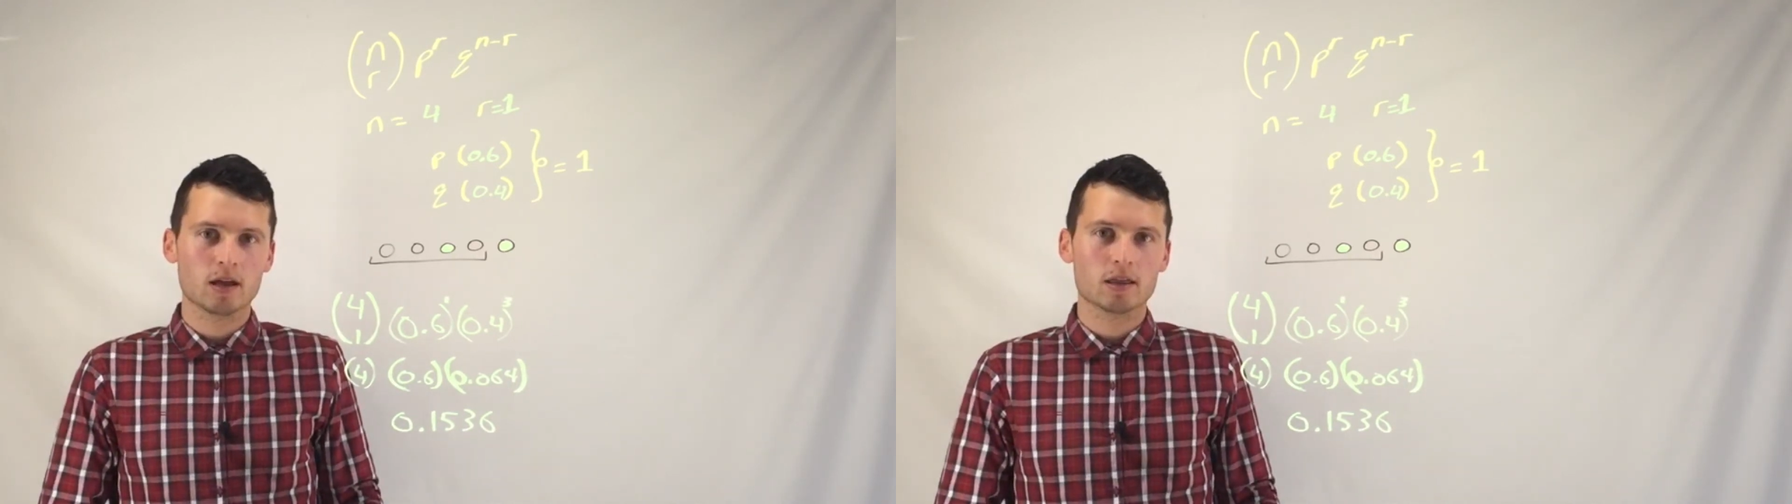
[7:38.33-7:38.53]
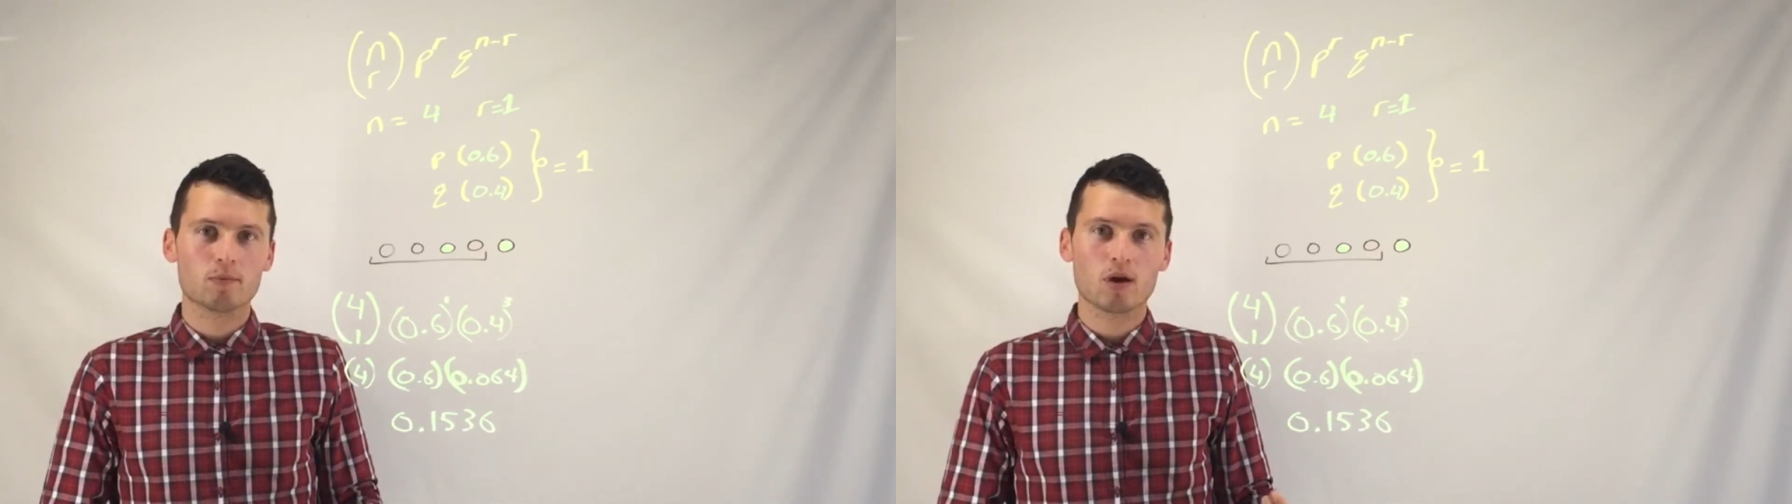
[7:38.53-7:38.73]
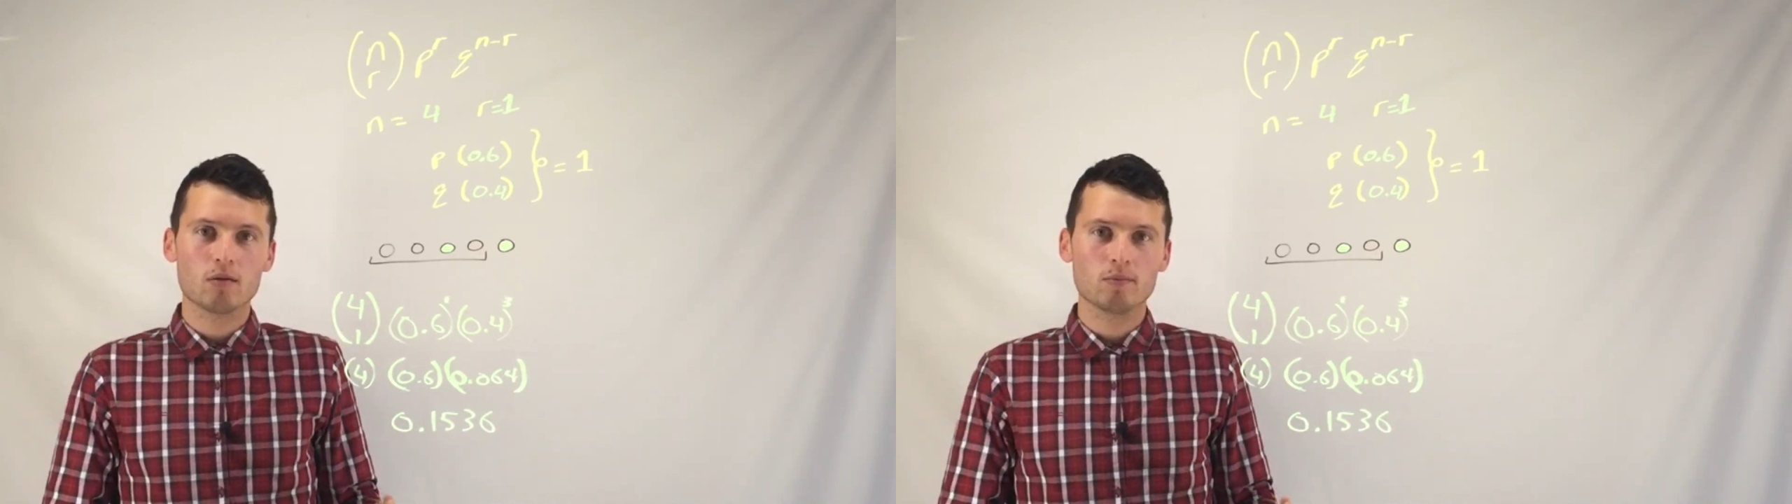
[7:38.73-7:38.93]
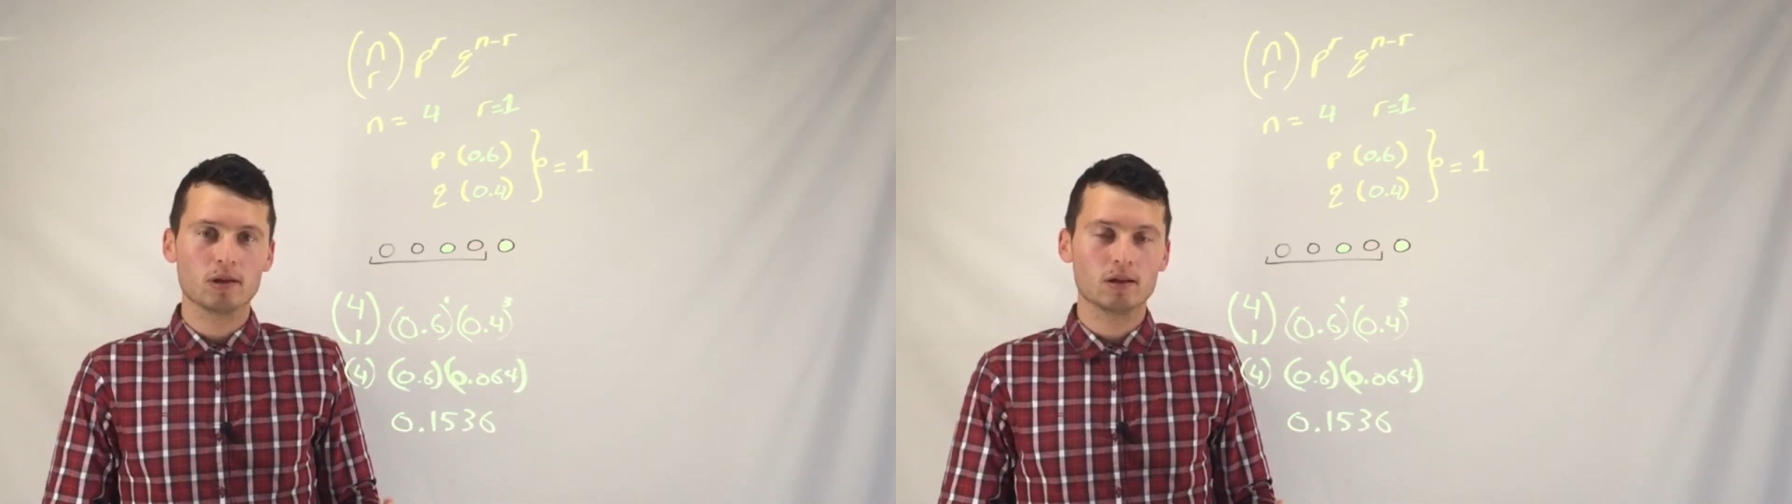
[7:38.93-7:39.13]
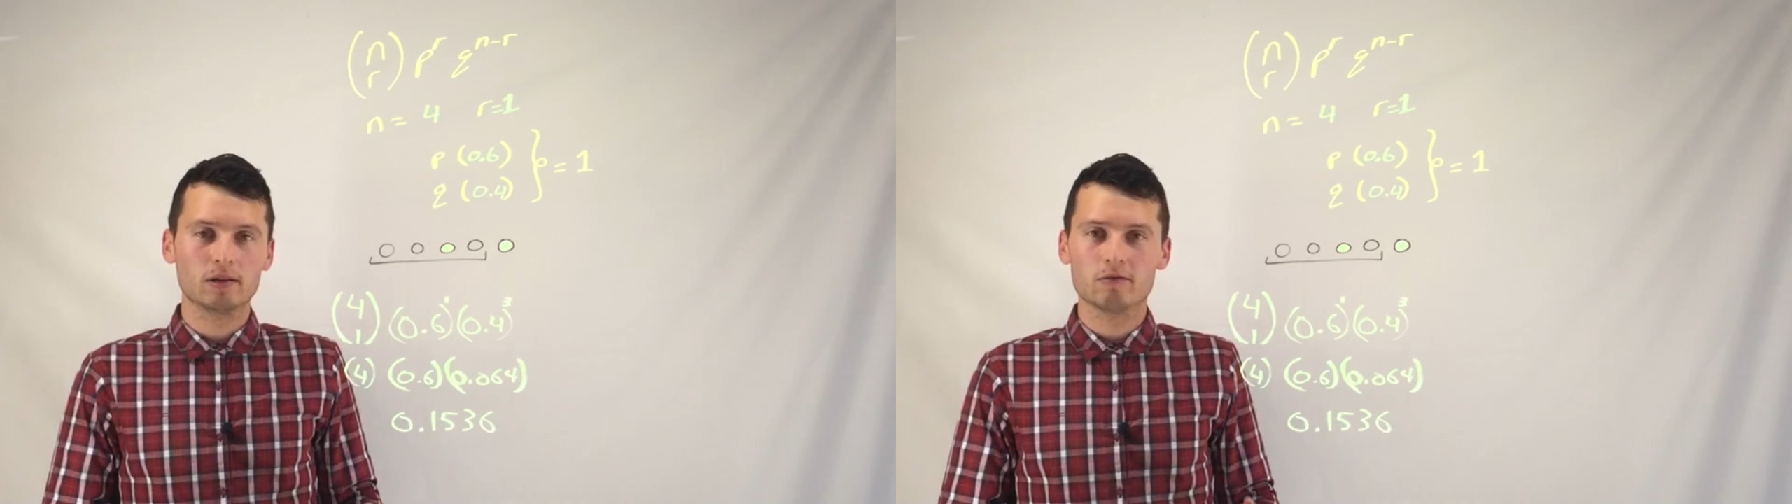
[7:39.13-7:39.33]
the
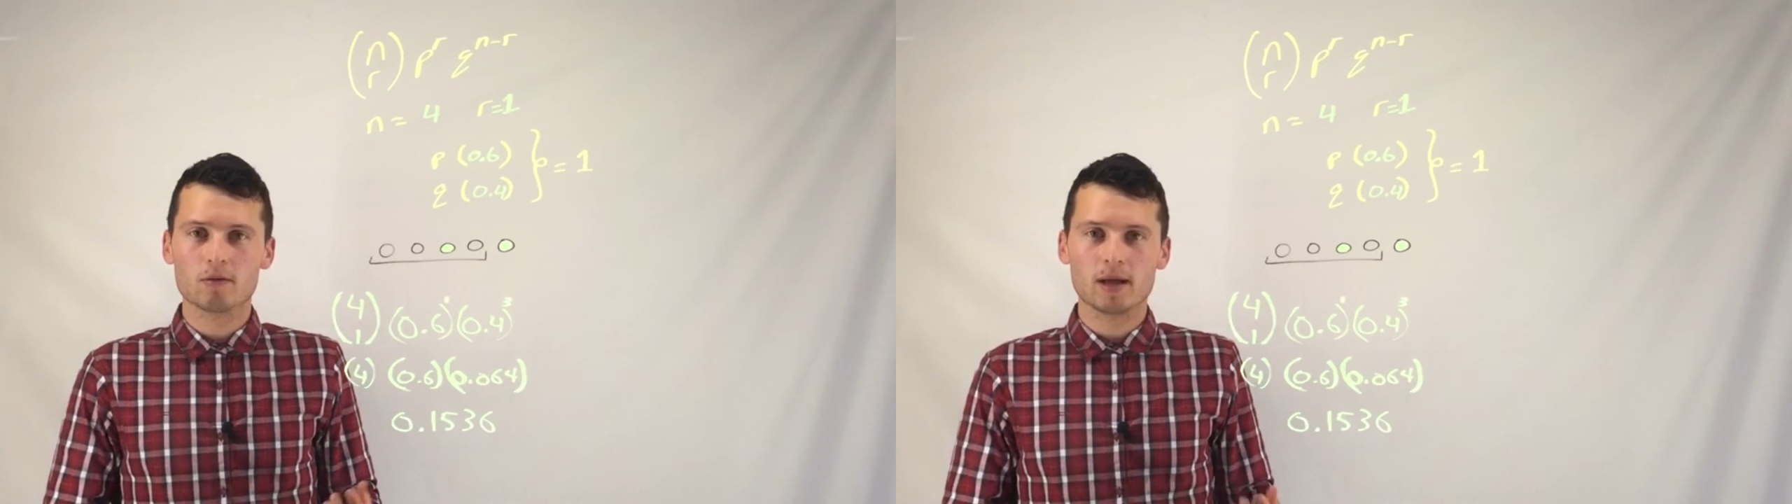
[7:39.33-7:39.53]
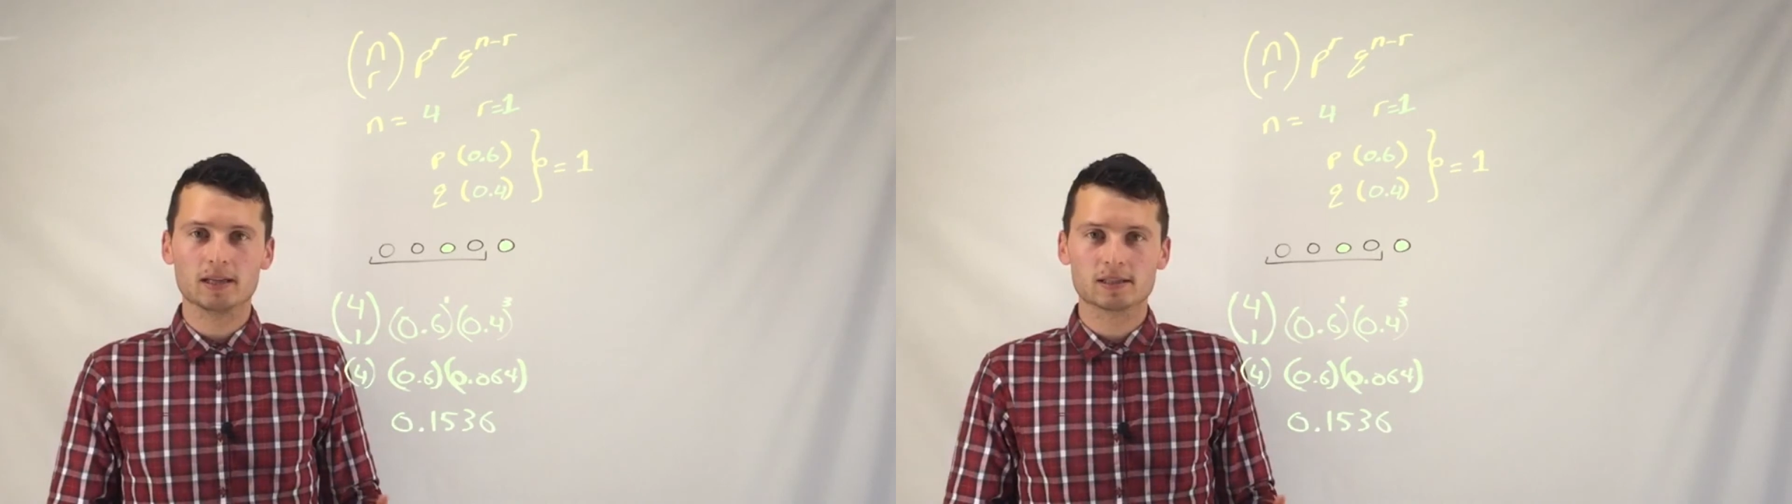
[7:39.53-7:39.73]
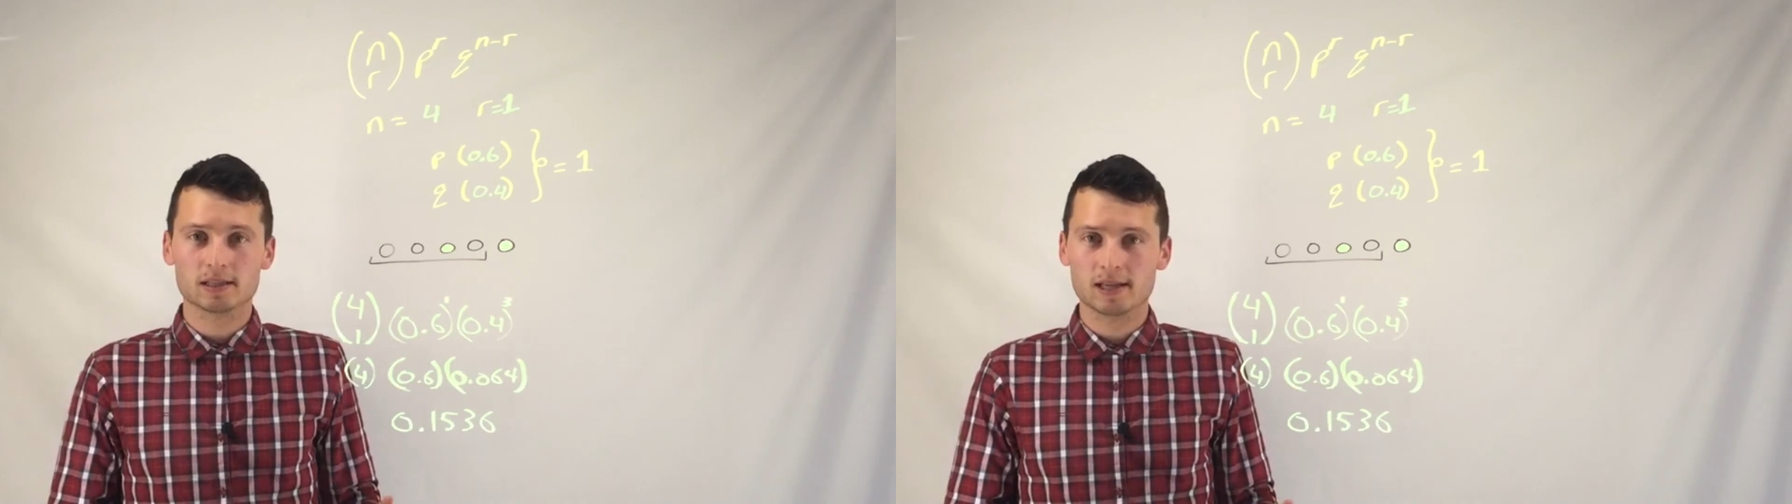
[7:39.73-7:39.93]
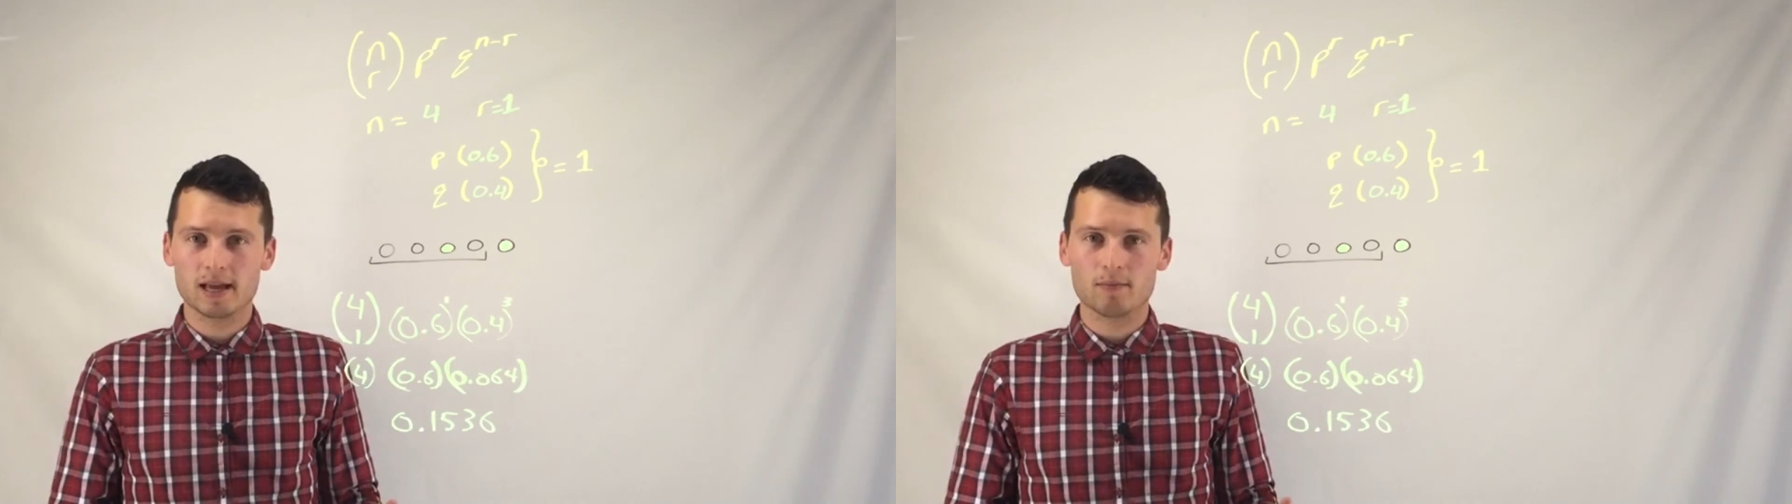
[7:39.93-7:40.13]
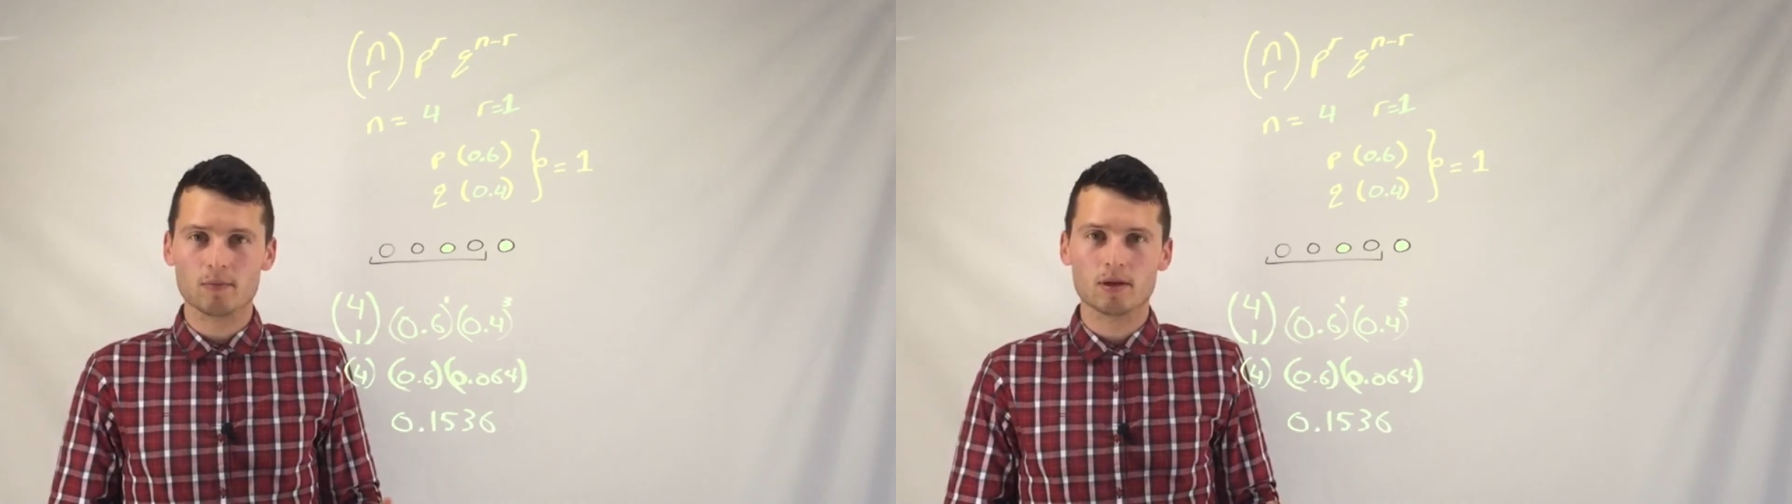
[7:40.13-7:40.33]
probability remains the
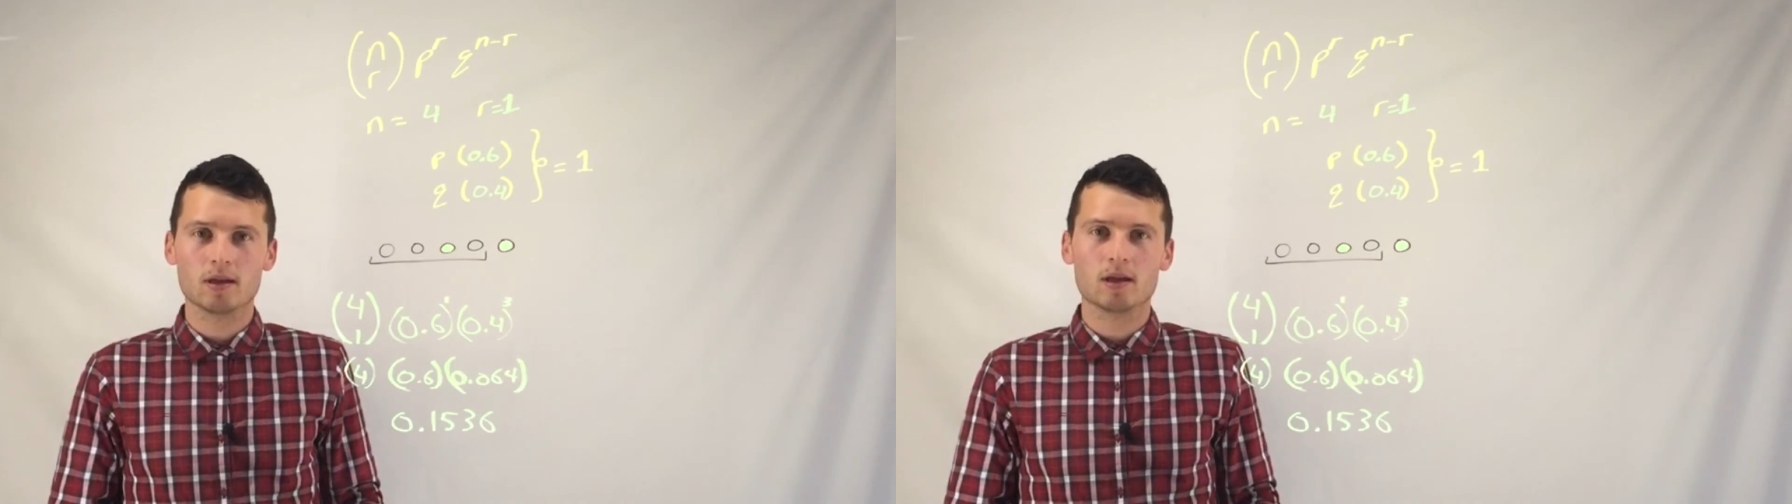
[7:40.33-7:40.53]
same,